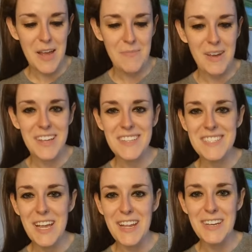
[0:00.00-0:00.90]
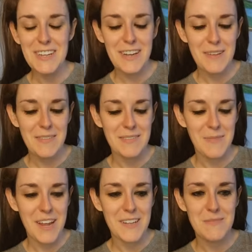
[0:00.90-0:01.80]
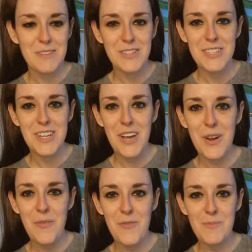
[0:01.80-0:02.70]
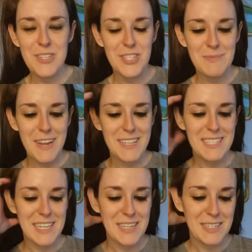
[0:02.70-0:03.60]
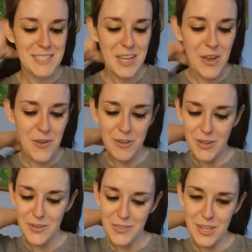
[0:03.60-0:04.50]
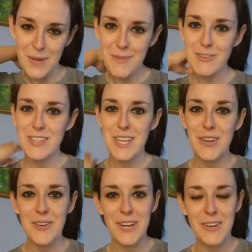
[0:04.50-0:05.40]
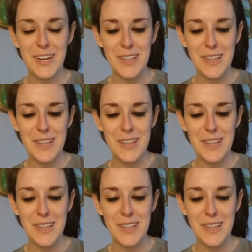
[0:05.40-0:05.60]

My son and my husband just got home from his gymnastics. So the commotion that you're hearing in the